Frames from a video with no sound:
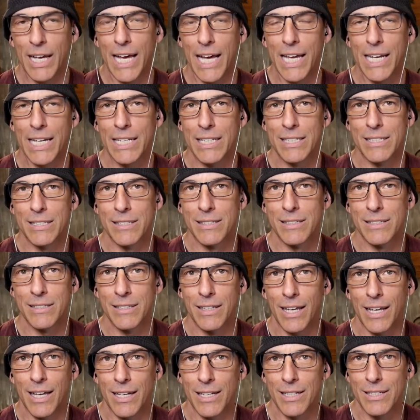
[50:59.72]
at its,
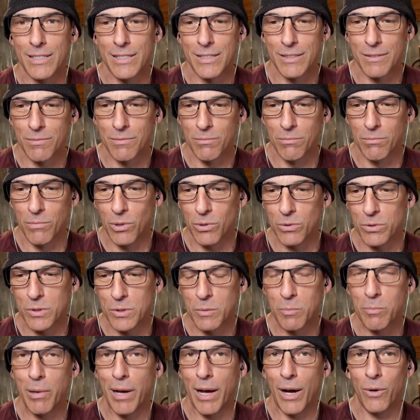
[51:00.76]
at its most
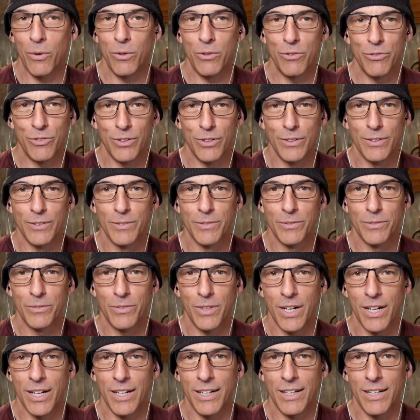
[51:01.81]
powerful. Right.